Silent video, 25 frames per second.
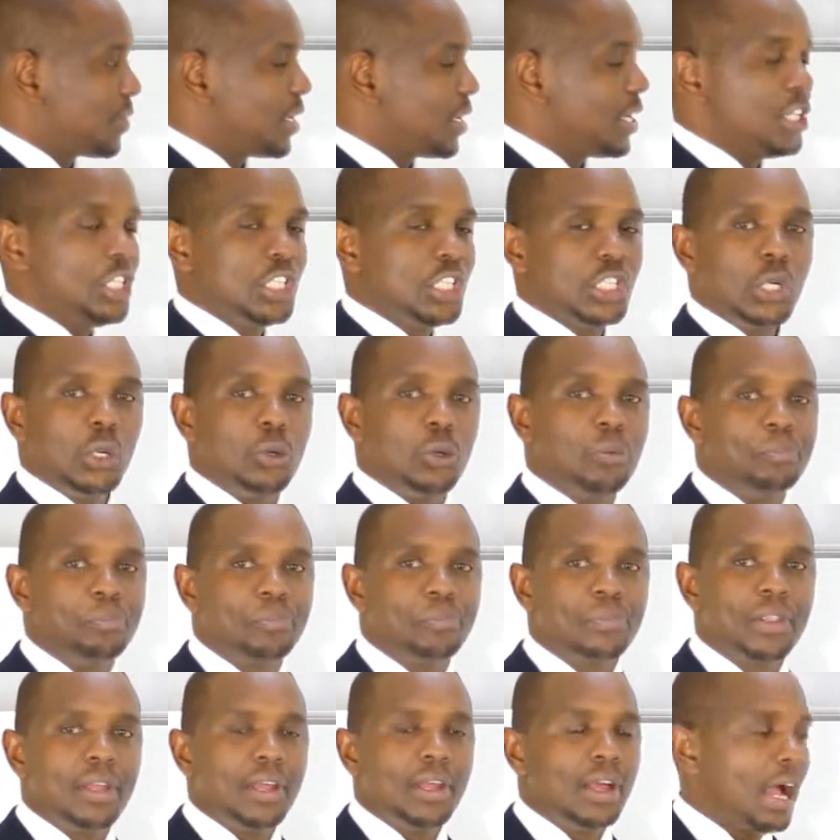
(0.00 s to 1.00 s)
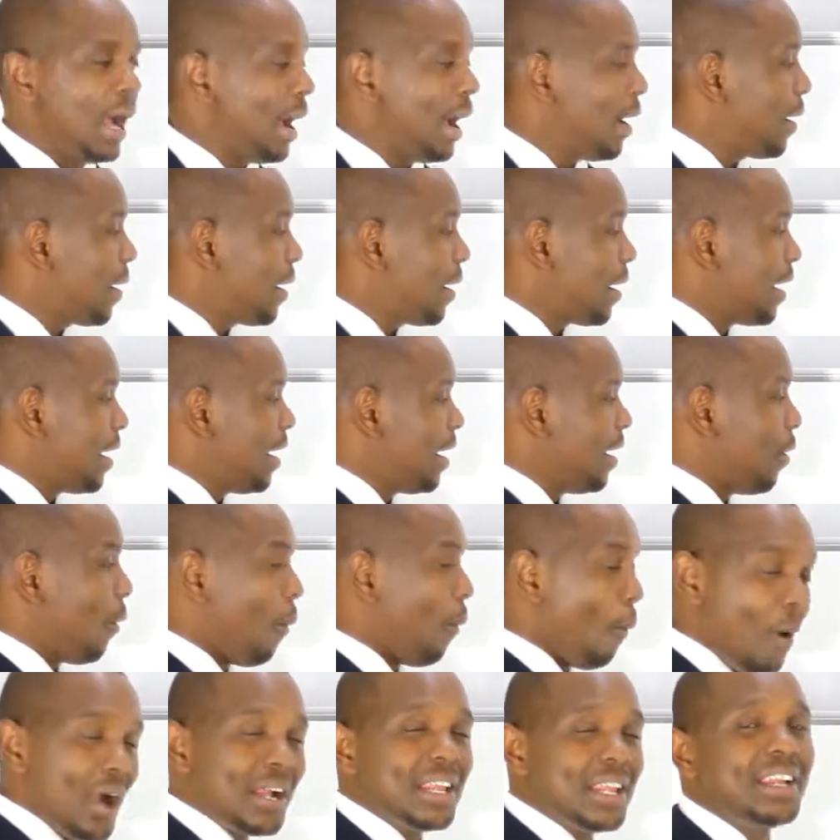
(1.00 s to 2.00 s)
So
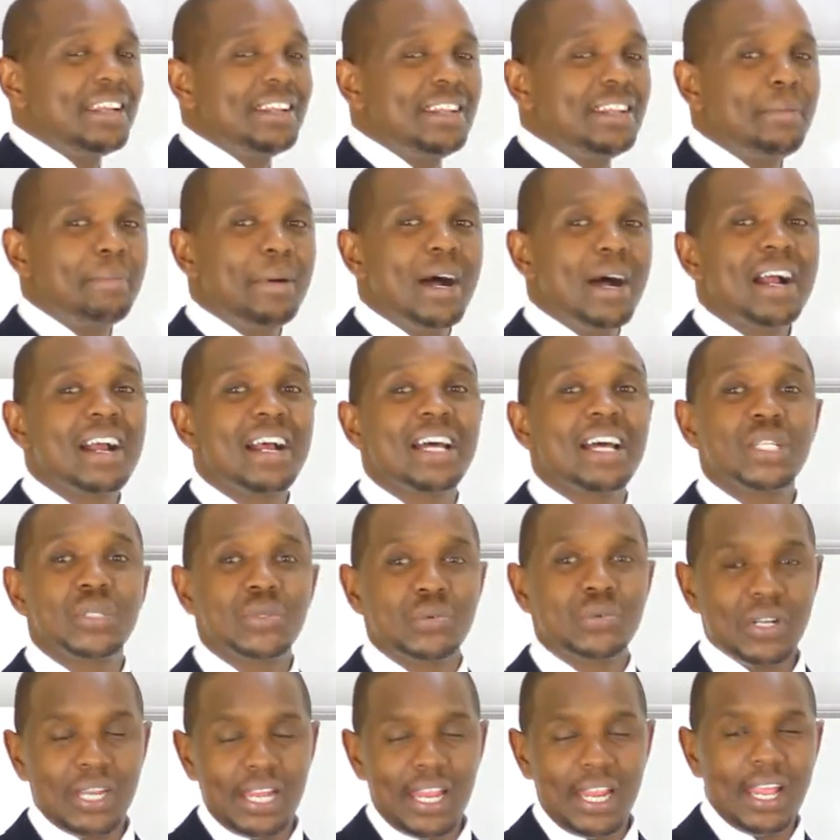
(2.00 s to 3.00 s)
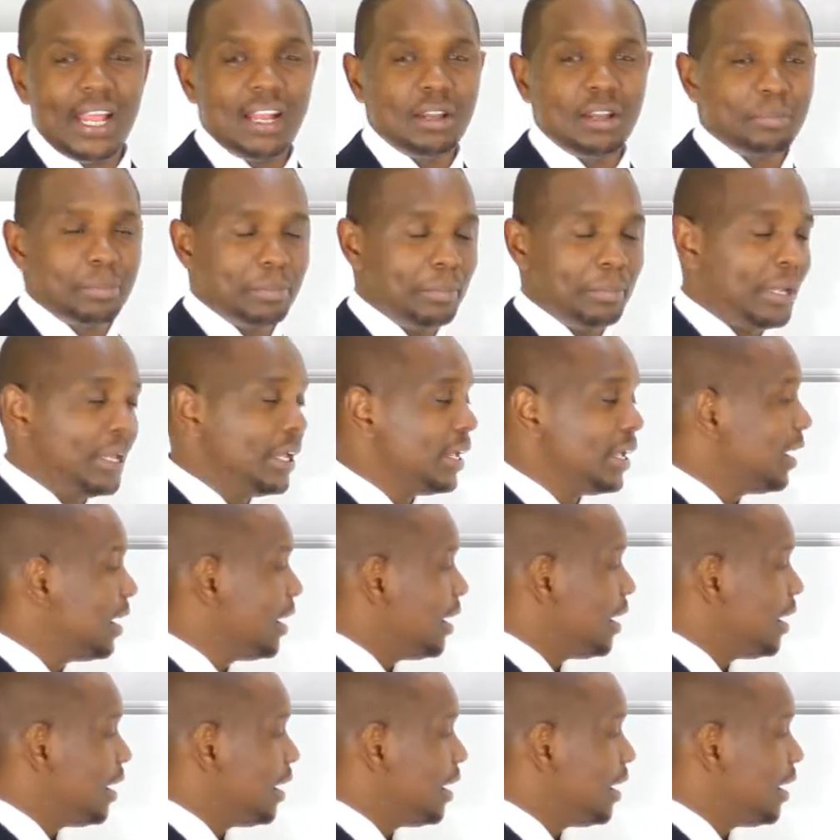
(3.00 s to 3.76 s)
working in the bank has really helped me.